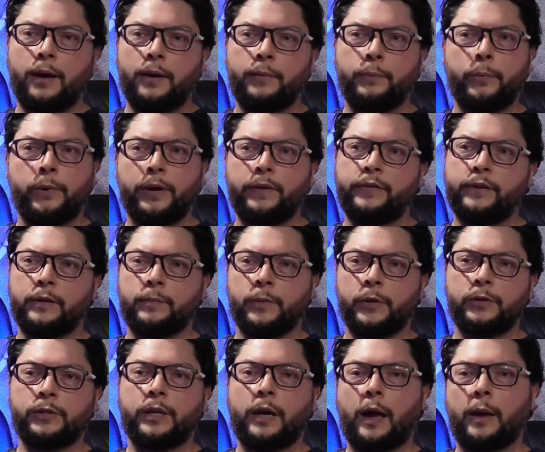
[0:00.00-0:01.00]
what I've heard
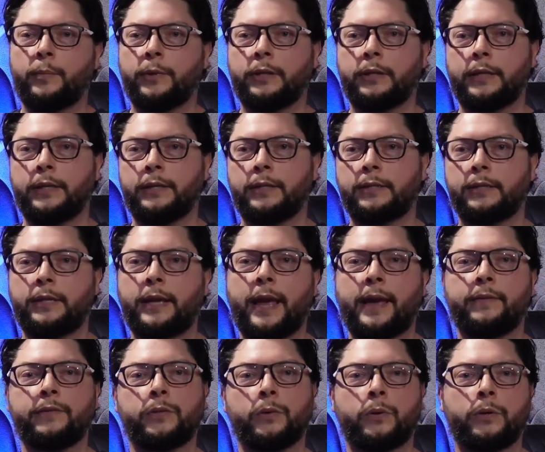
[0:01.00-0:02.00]
most commonly is
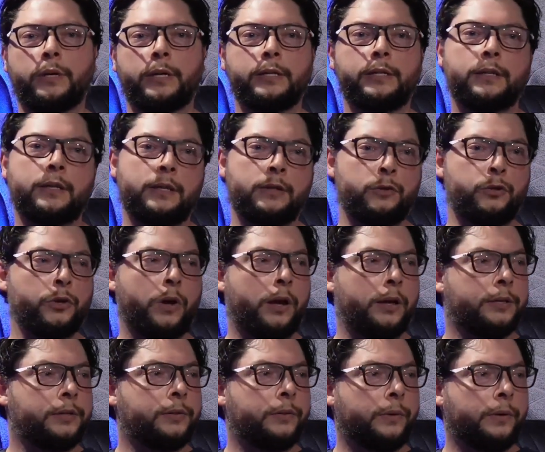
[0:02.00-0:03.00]
calf soreness and jaw
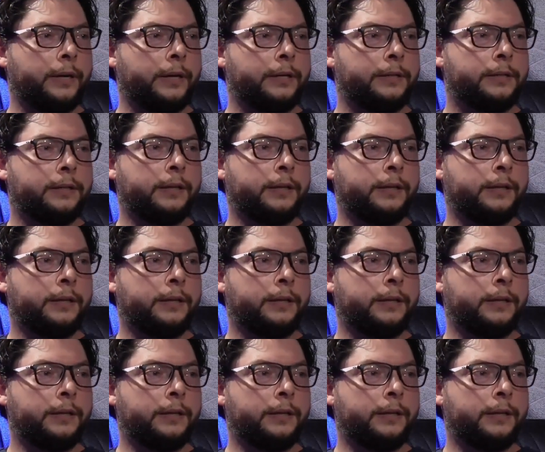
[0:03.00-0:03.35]
soreness.